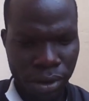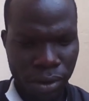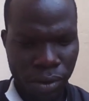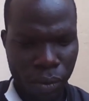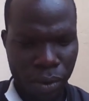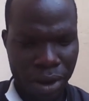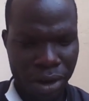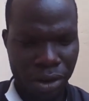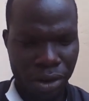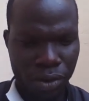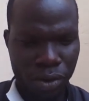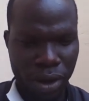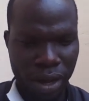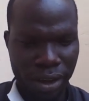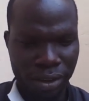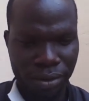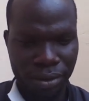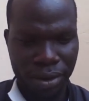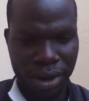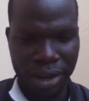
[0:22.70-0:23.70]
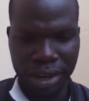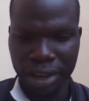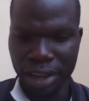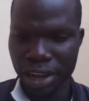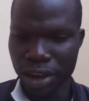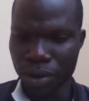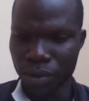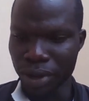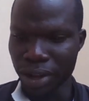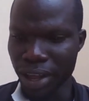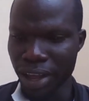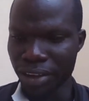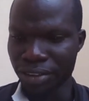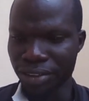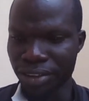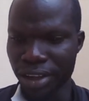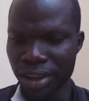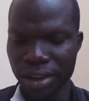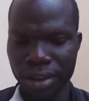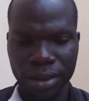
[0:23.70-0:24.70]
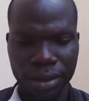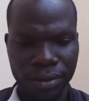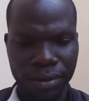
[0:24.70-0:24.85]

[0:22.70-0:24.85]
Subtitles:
when you are actually dealing with Excel.